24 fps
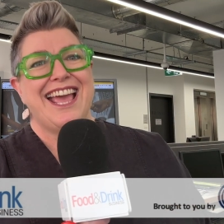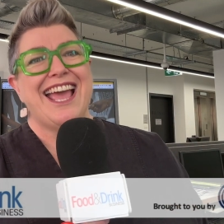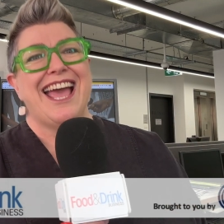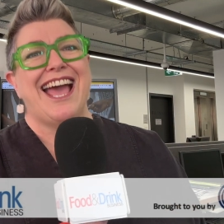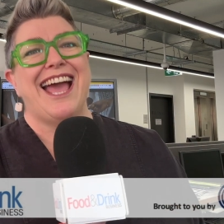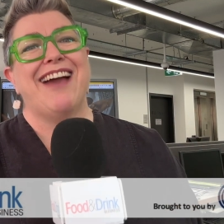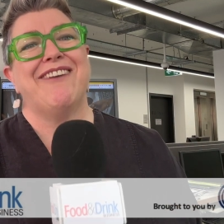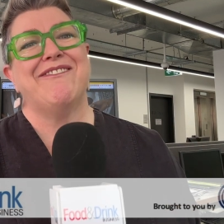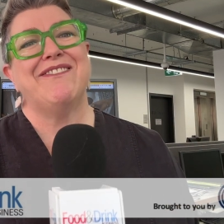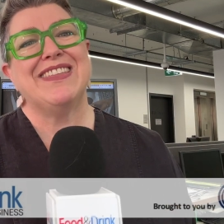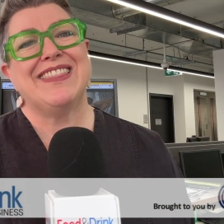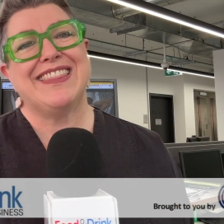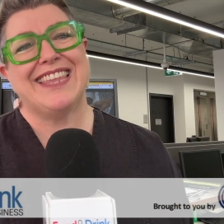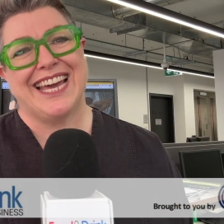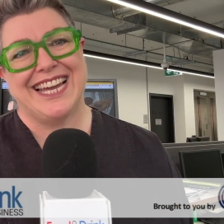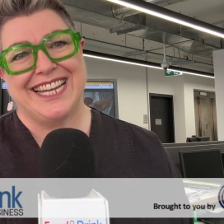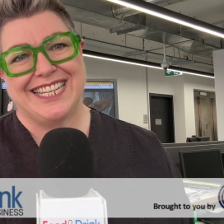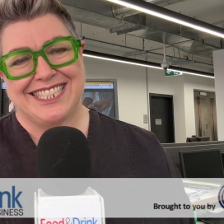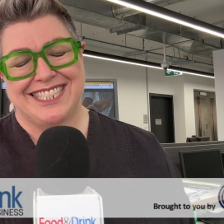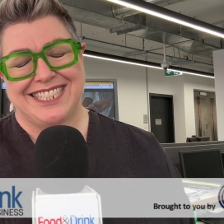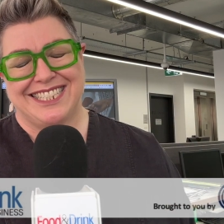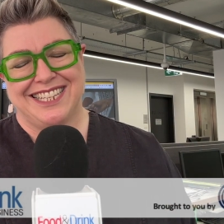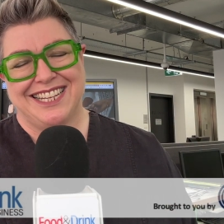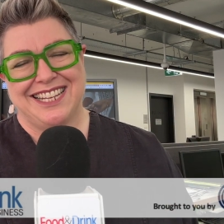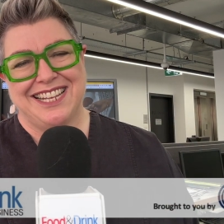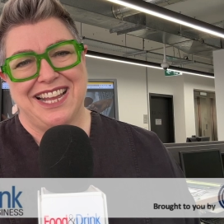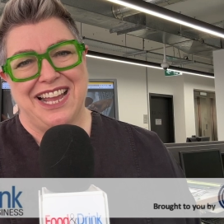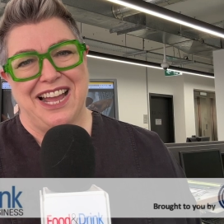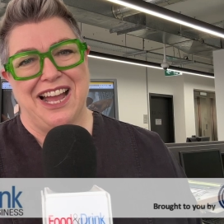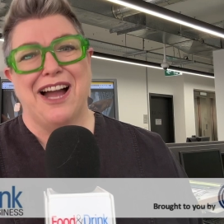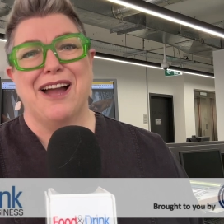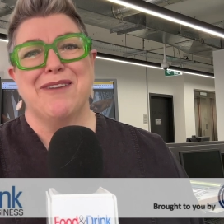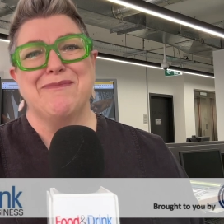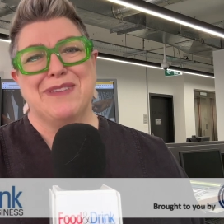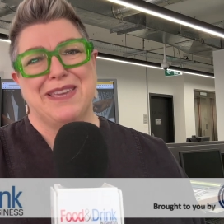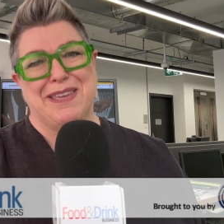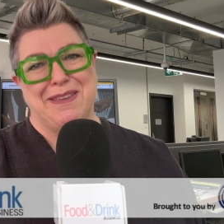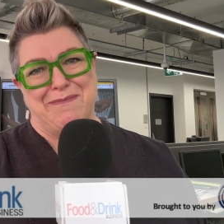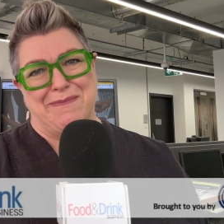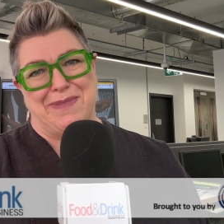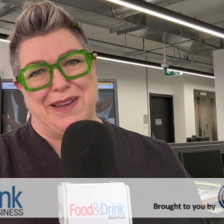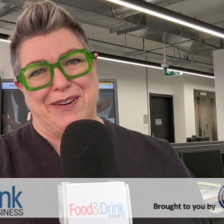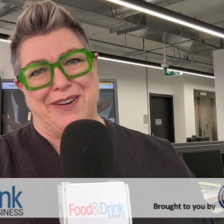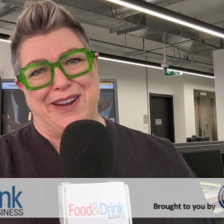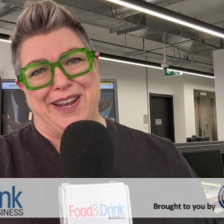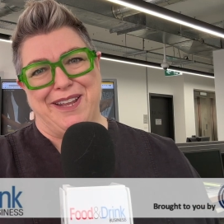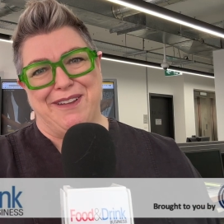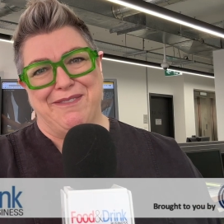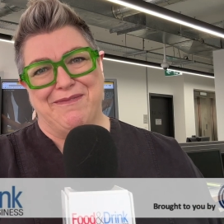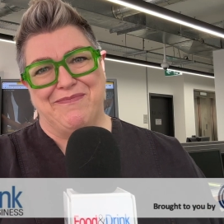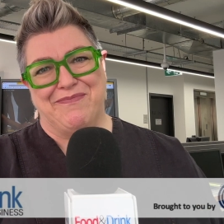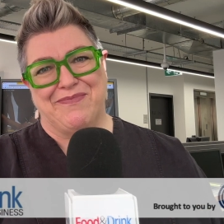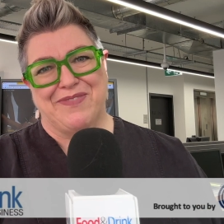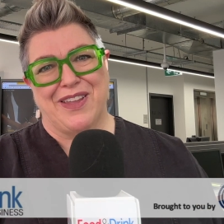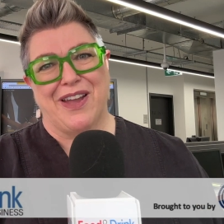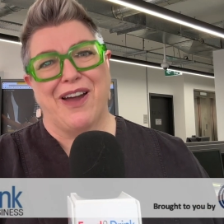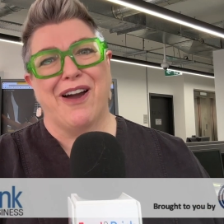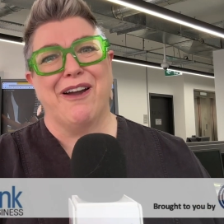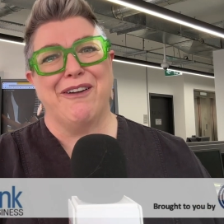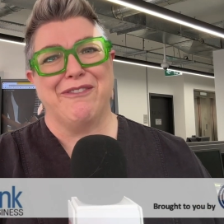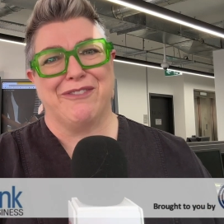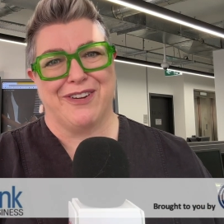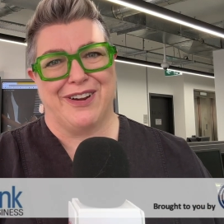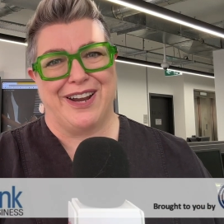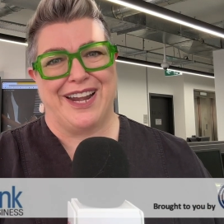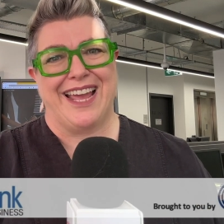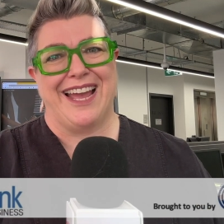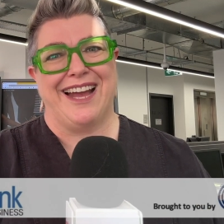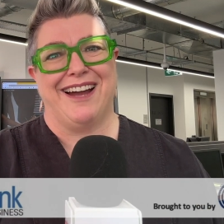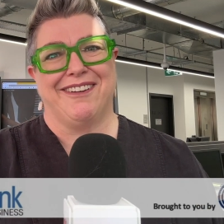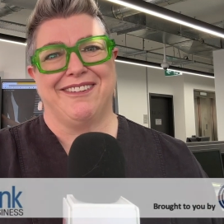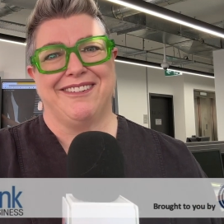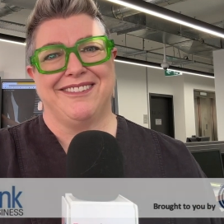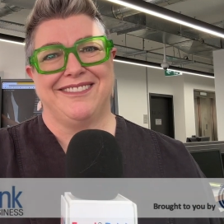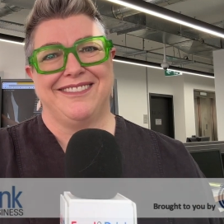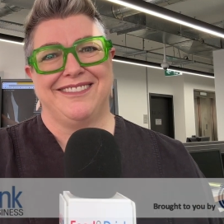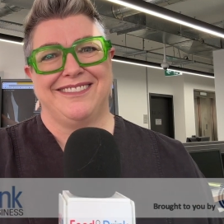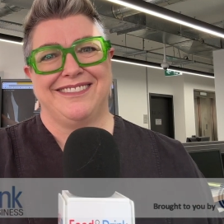And with that, I'm Kim Berry, over and out.